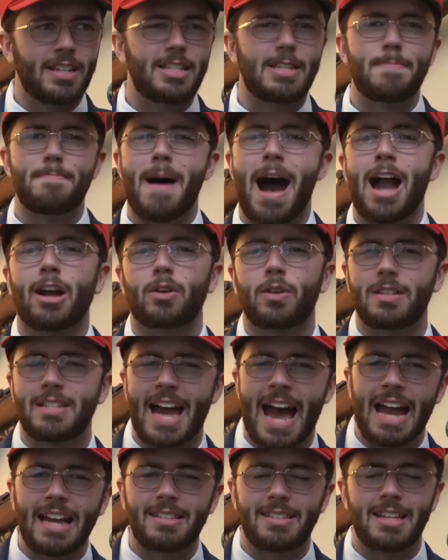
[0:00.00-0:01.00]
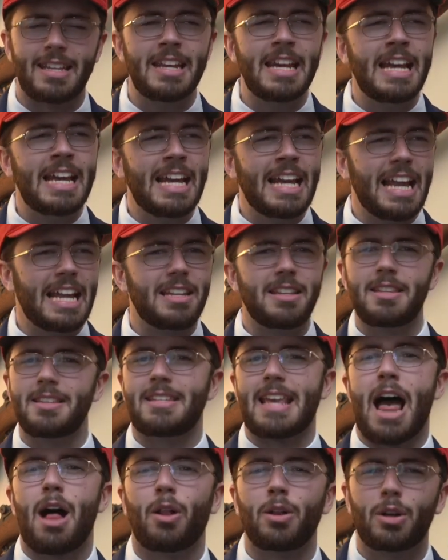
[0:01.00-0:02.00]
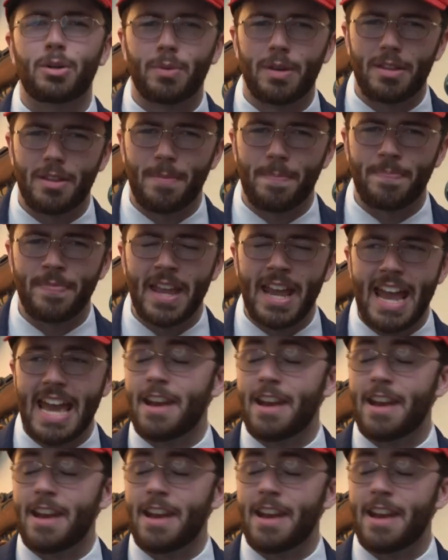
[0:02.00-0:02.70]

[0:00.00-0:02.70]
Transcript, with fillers: to democratize it into this algorithm.